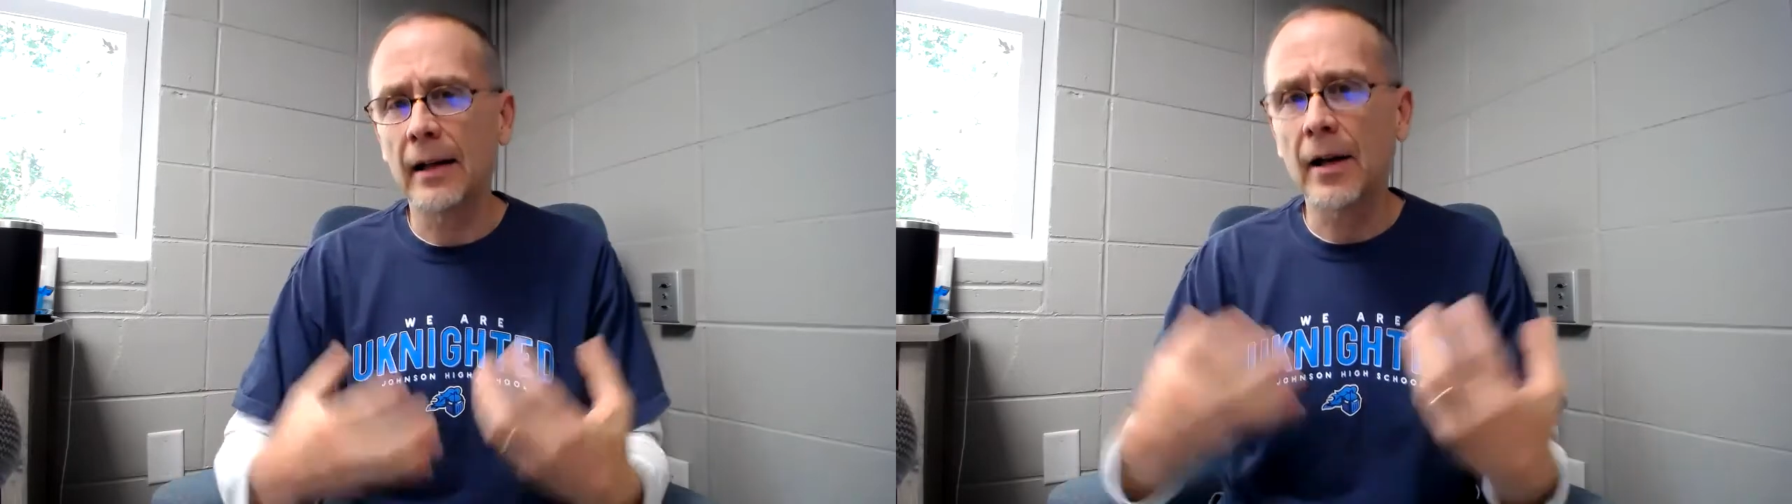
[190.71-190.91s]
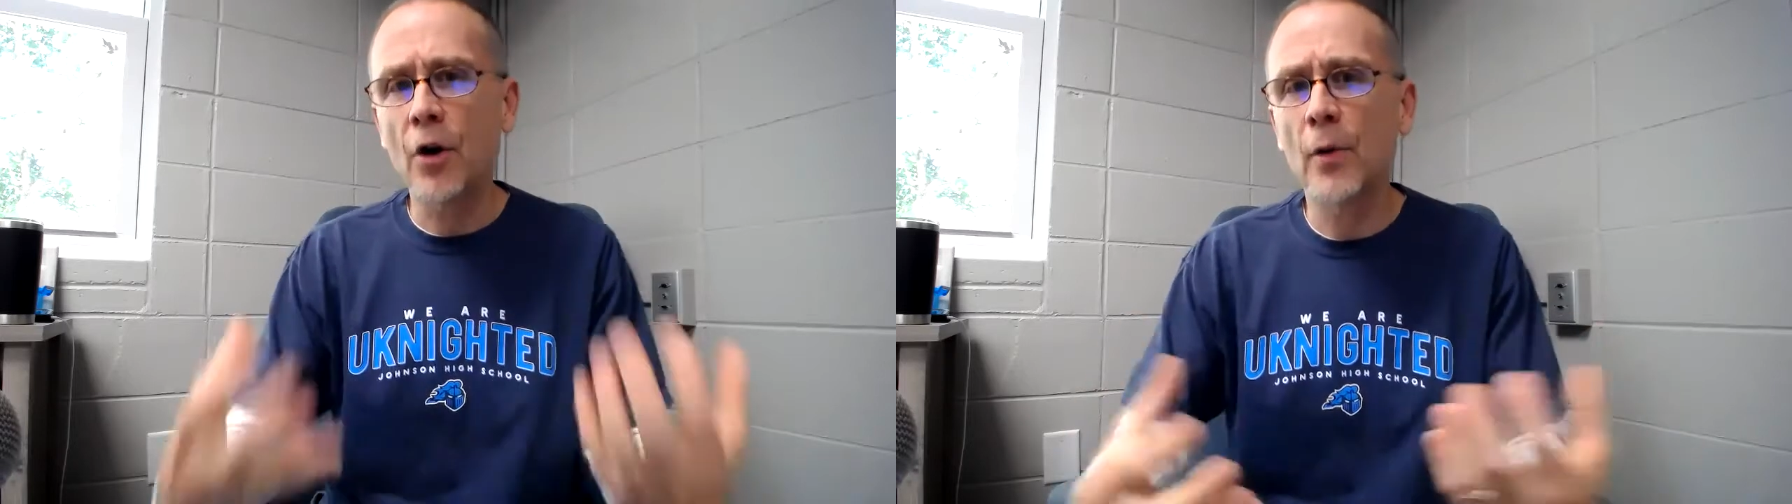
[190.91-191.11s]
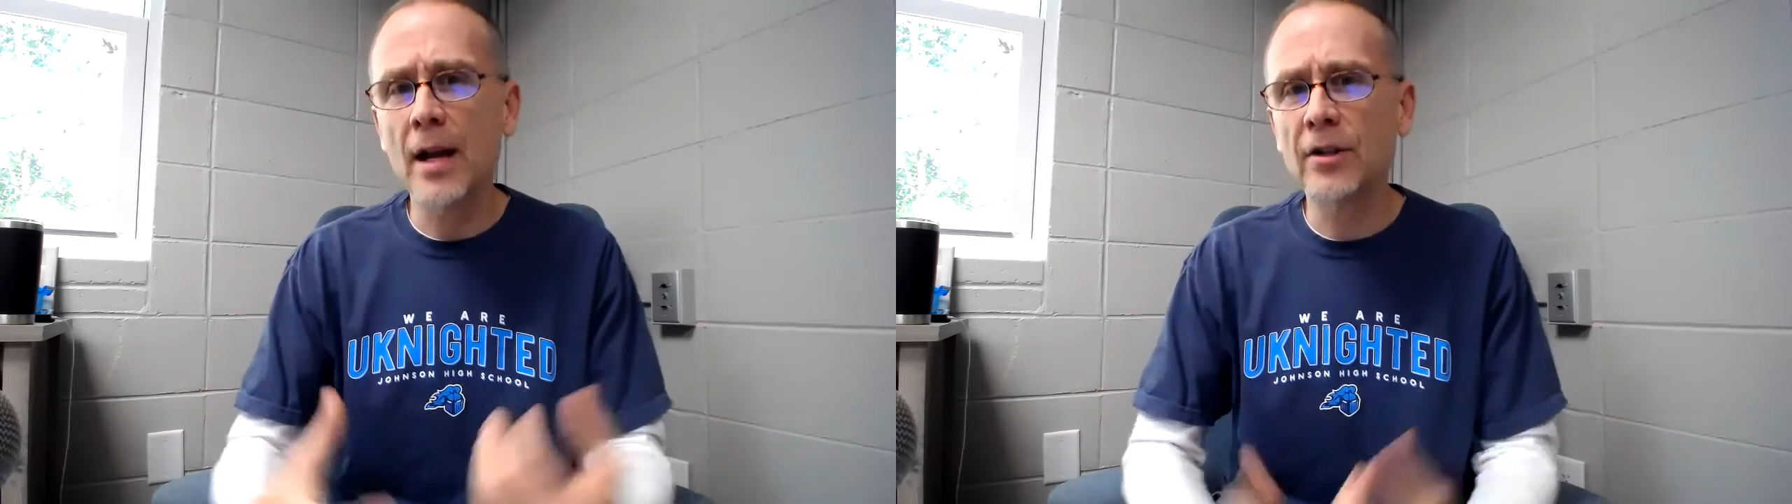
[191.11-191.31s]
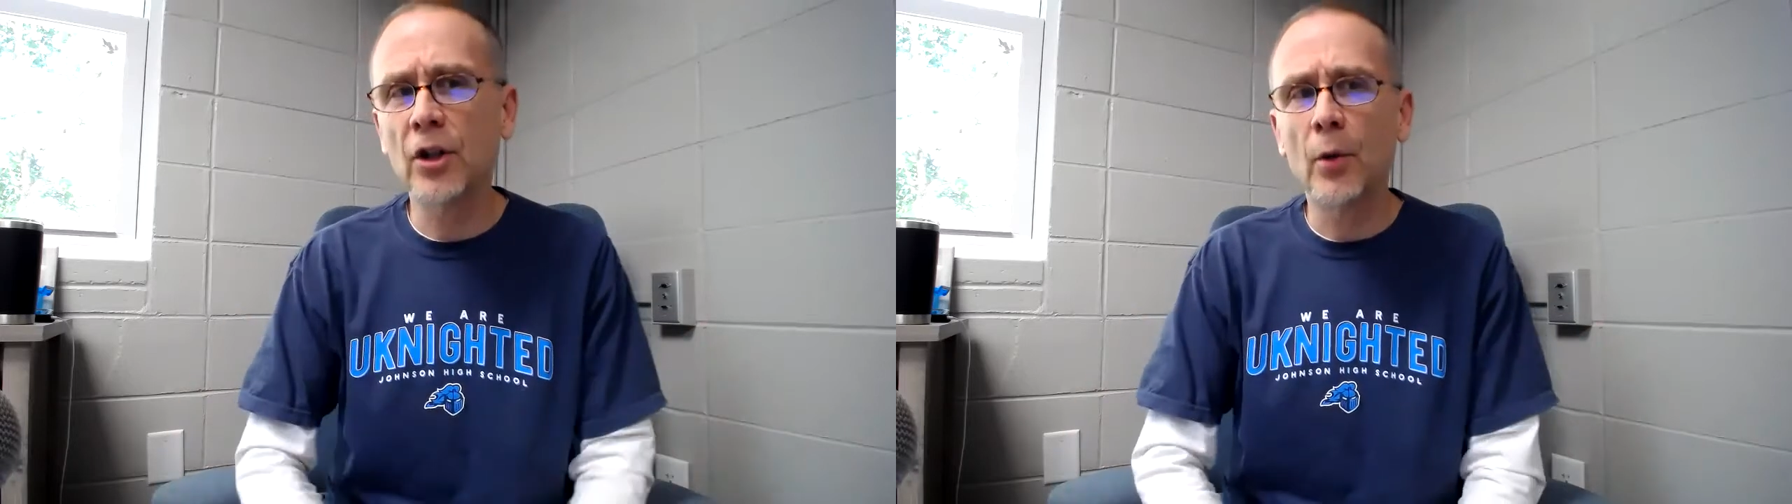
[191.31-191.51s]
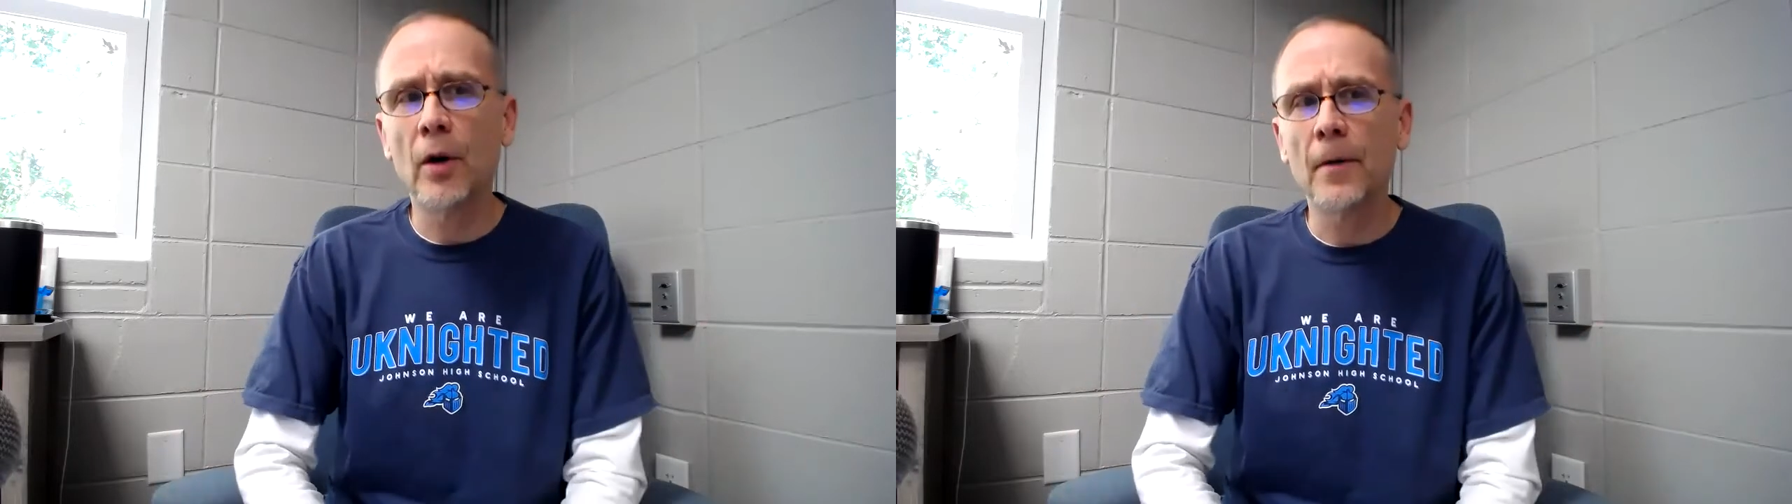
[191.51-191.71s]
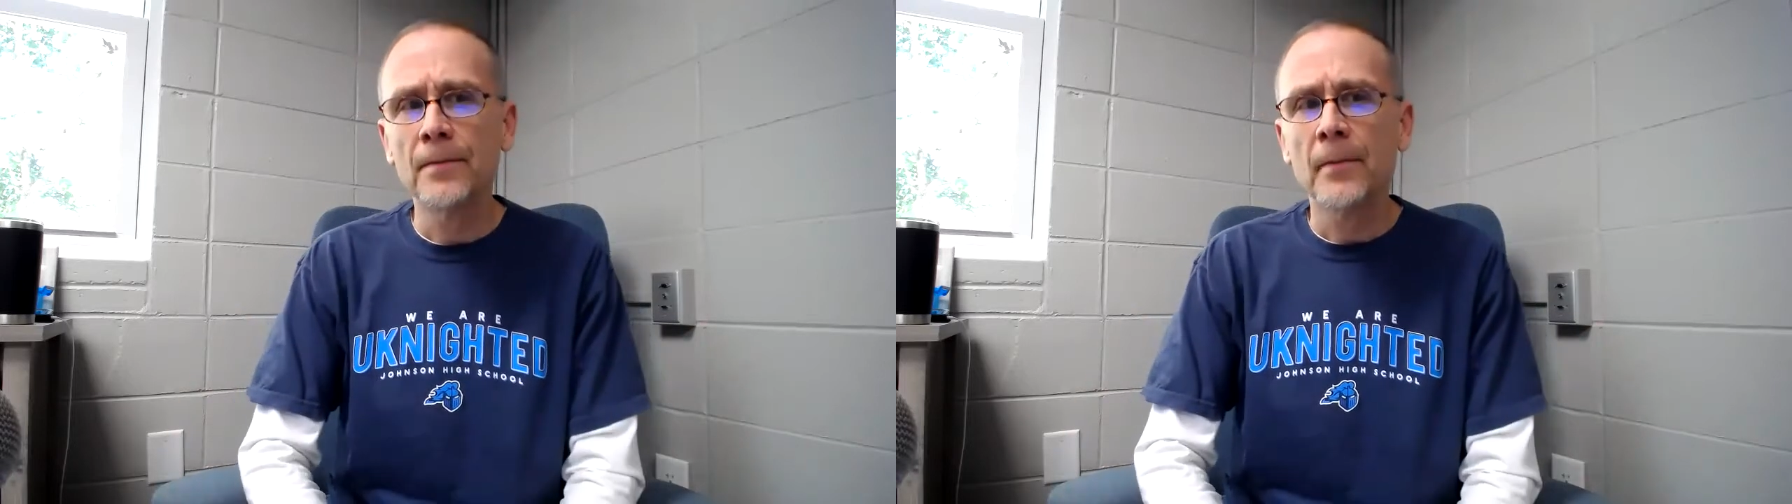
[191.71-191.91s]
and our rescuer,